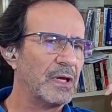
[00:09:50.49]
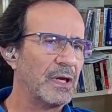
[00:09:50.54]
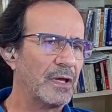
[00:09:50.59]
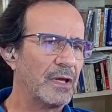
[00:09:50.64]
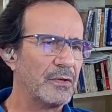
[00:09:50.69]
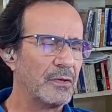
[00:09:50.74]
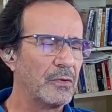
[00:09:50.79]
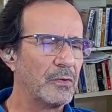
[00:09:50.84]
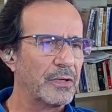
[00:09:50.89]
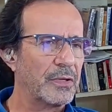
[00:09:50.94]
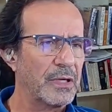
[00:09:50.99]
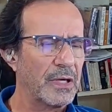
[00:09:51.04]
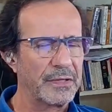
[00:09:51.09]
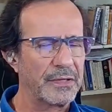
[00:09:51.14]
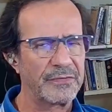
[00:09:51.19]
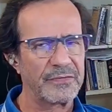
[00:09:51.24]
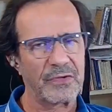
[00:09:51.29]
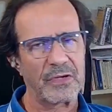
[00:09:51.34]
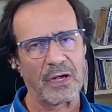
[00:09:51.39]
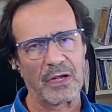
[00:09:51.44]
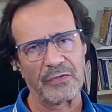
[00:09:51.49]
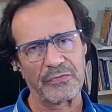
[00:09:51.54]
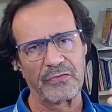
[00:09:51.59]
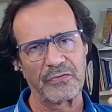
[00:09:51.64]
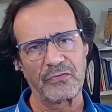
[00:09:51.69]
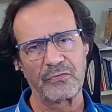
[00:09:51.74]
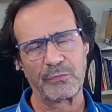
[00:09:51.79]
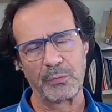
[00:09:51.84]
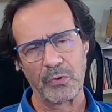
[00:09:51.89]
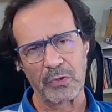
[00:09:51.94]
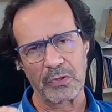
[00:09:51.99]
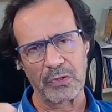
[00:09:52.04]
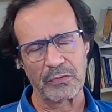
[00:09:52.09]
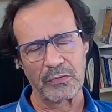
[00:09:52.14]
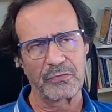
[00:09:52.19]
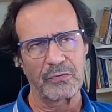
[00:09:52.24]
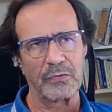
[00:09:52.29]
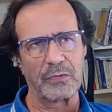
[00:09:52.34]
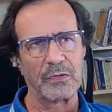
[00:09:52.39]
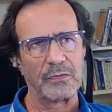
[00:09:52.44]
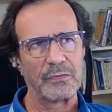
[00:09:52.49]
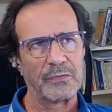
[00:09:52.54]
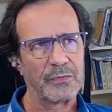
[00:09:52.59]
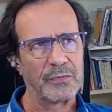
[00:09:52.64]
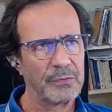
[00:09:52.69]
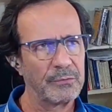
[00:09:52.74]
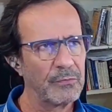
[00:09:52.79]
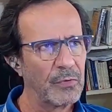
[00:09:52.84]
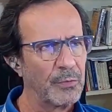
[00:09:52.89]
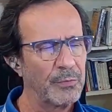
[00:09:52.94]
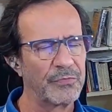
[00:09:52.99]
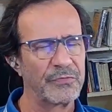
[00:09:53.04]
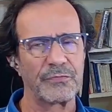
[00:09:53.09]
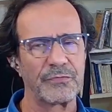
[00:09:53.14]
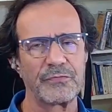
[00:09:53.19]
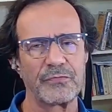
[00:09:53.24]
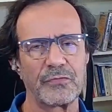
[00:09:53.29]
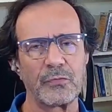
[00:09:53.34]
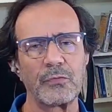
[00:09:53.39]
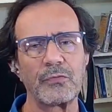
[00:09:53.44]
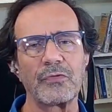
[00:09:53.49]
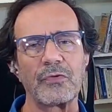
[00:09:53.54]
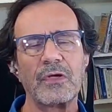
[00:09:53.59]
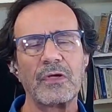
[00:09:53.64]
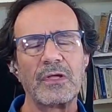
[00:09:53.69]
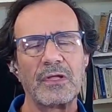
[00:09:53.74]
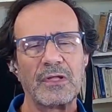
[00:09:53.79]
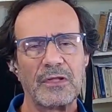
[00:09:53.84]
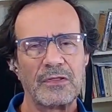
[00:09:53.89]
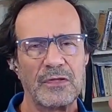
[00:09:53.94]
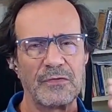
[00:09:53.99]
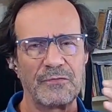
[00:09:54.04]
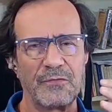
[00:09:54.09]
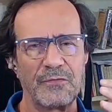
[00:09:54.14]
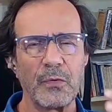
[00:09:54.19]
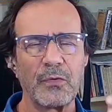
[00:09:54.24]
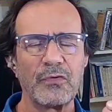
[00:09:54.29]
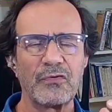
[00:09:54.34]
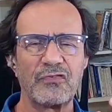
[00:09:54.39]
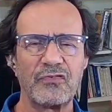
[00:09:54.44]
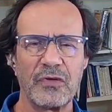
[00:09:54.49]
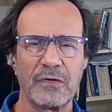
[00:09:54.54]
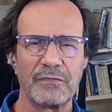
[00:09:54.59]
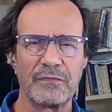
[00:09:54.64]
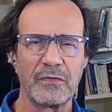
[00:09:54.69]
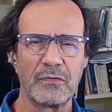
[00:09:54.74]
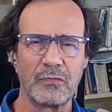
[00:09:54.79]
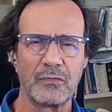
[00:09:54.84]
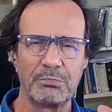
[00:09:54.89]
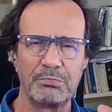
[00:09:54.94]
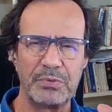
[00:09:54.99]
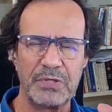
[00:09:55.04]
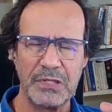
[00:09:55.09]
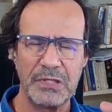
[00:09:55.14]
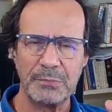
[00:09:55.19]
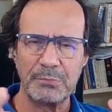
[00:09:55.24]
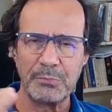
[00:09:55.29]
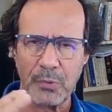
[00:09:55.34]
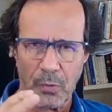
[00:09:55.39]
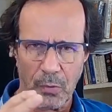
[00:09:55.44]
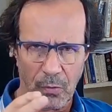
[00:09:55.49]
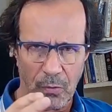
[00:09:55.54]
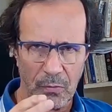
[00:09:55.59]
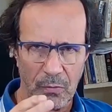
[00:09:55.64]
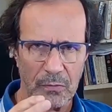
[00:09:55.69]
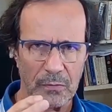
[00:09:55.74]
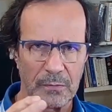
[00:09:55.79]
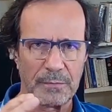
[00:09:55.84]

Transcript: and you look at Carlson's book and the Moments of Truth, the focus shifted to people.